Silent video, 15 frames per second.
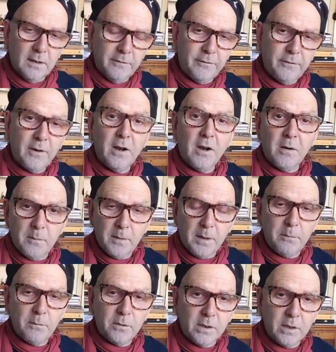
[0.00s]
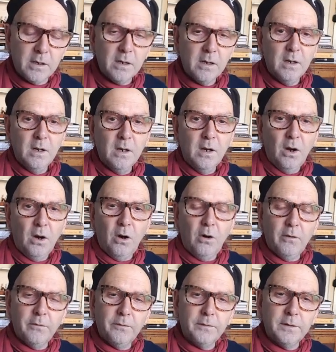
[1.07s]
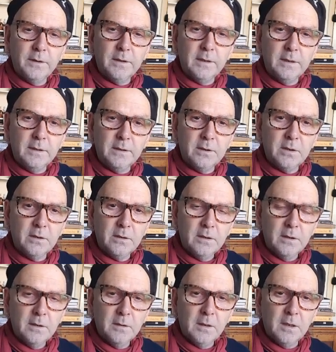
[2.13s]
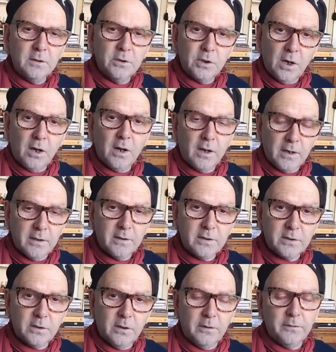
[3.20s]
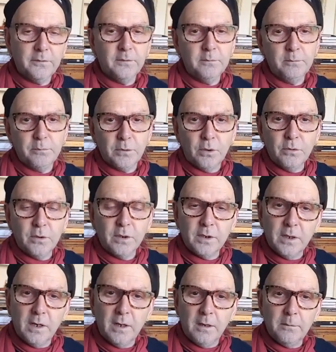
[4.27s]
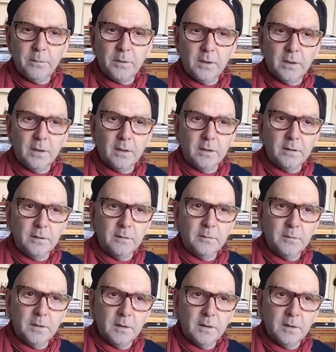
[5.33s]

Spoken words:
far memory of these giants, often broken up and